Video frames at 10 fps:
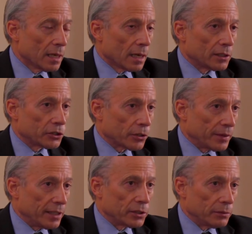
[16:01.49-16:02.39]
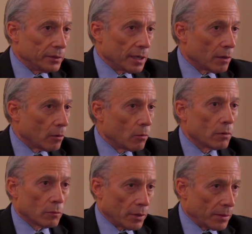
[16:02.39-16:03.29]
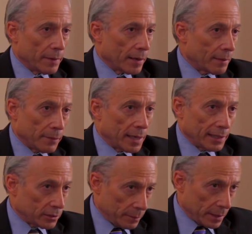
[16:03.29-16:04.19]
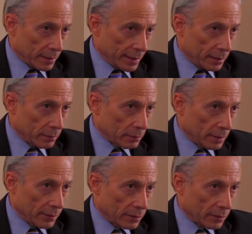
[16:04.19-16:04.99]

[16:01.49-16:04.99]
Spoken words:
attorneys who know where the bodies are buried. We have a